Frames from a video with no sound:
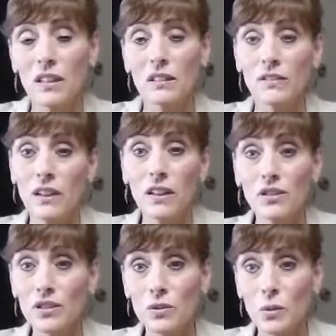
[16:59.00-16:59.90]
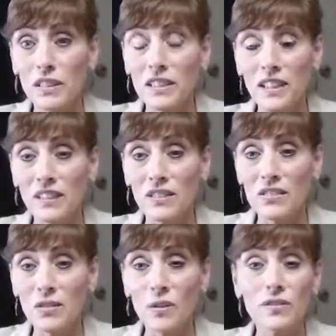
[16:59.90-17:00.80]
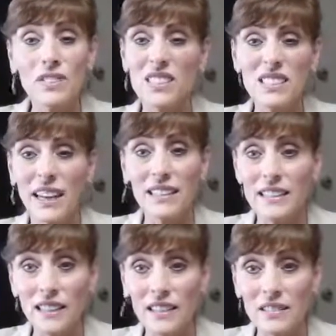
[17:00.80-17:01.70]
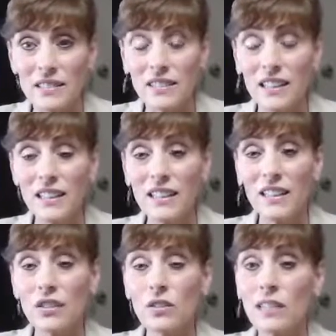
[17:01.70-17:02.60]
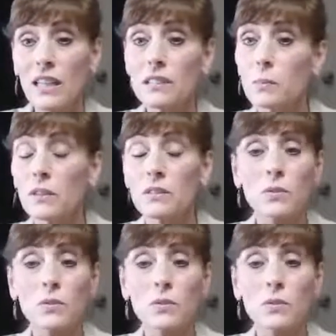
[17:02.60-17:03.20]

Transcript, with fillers: for 120 days or even just 90 days your taste buds will